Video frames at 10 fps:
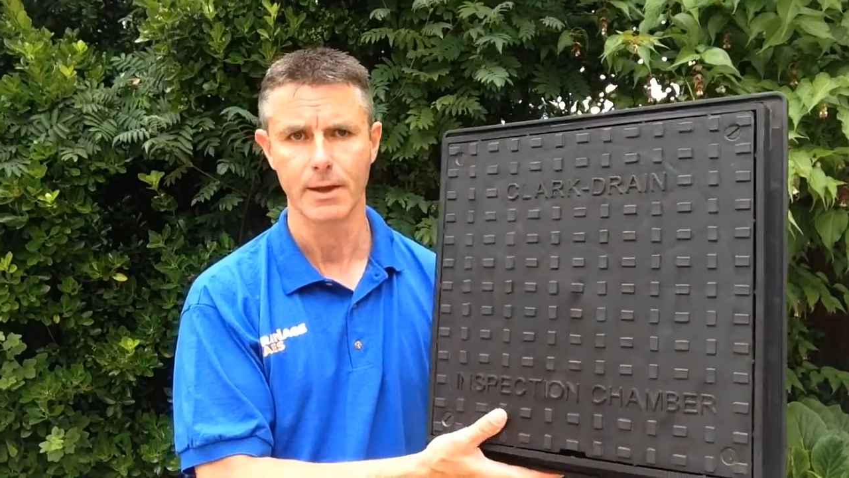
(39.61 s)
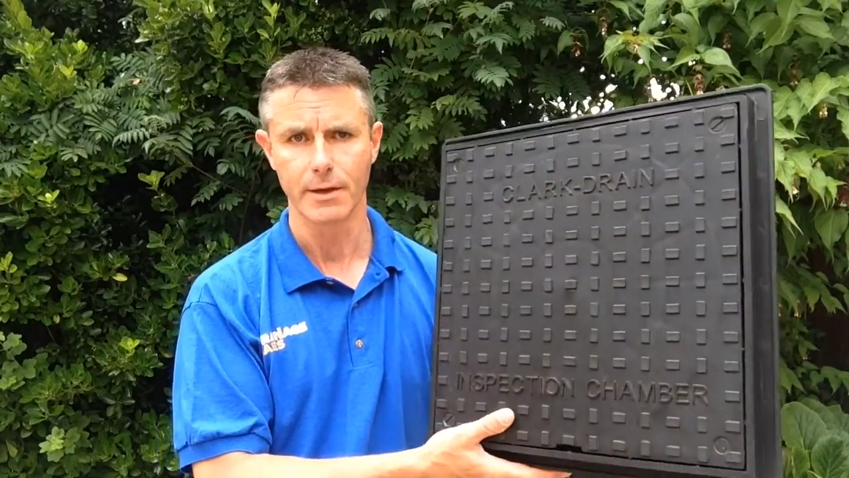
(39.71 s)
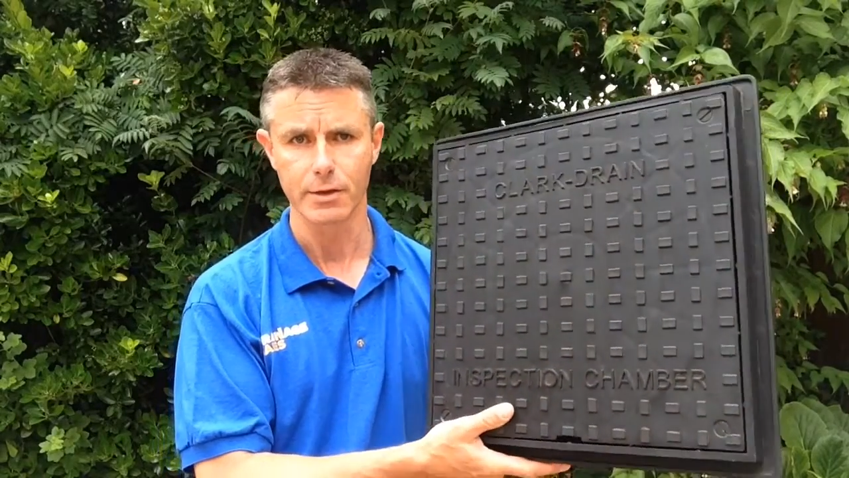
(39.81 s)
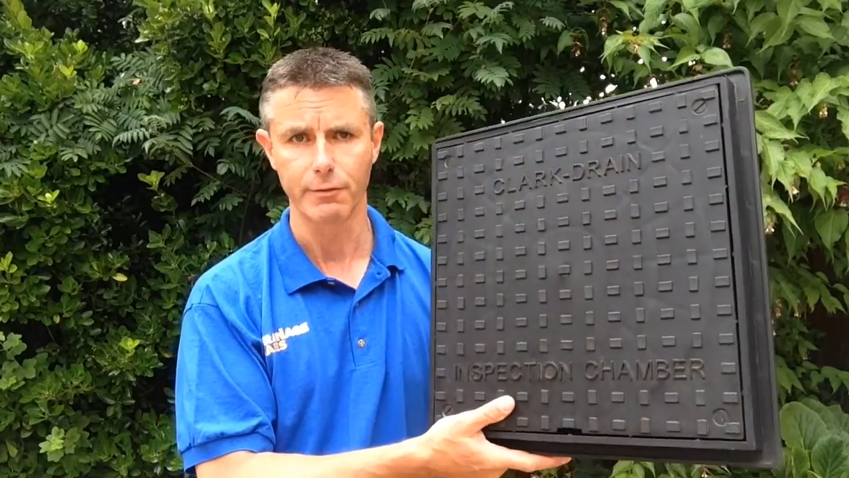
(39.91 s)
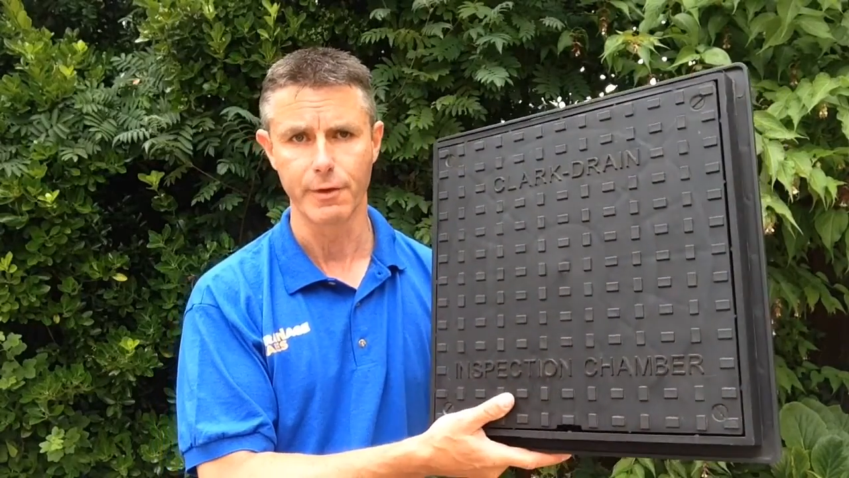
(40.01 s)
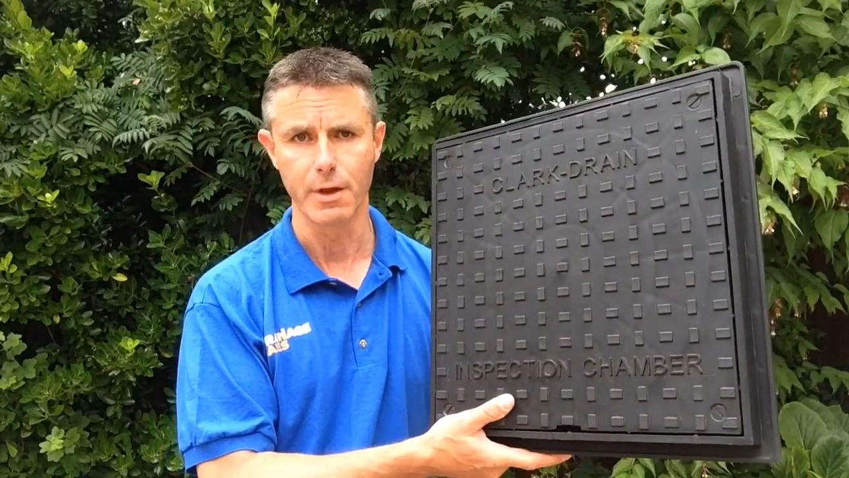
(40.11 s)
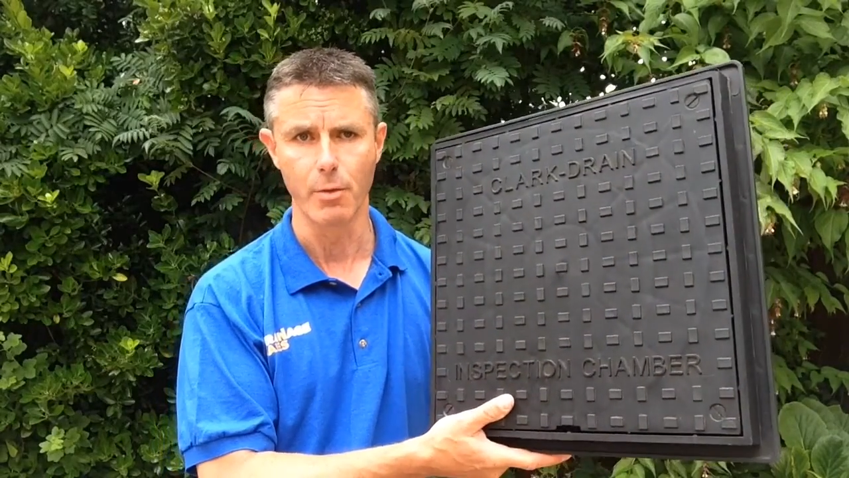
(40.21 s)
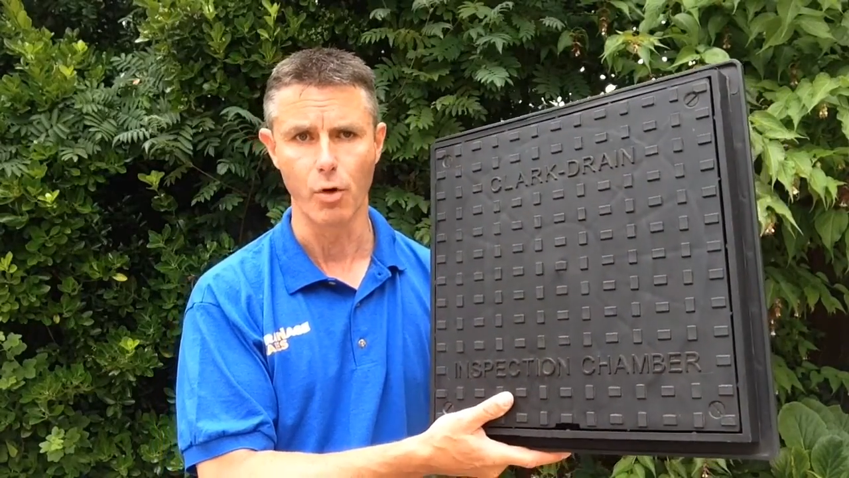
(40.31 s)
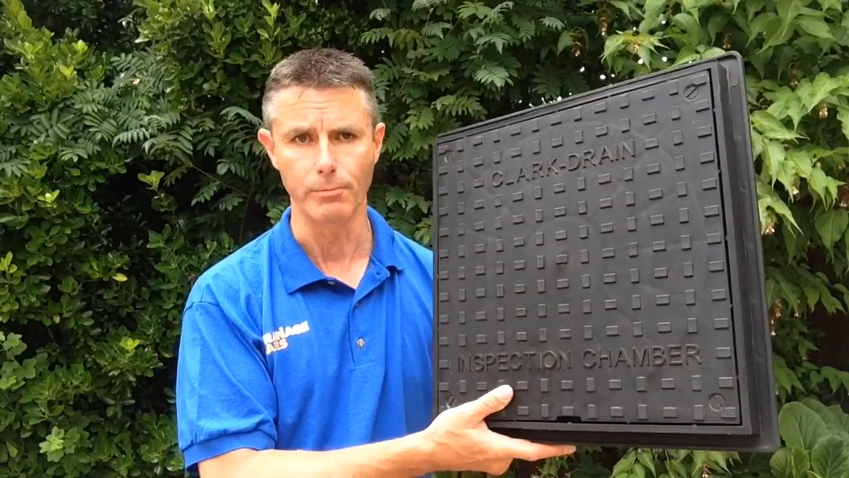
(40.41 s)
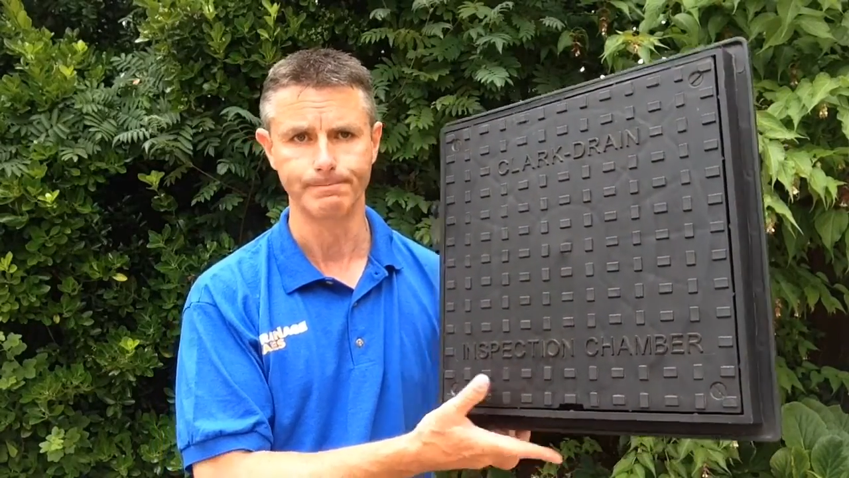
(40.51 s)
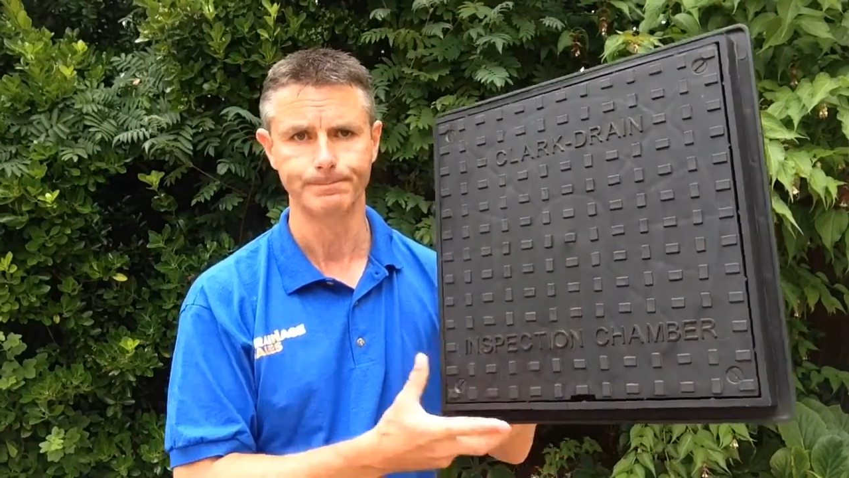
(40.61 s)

This will fit them all.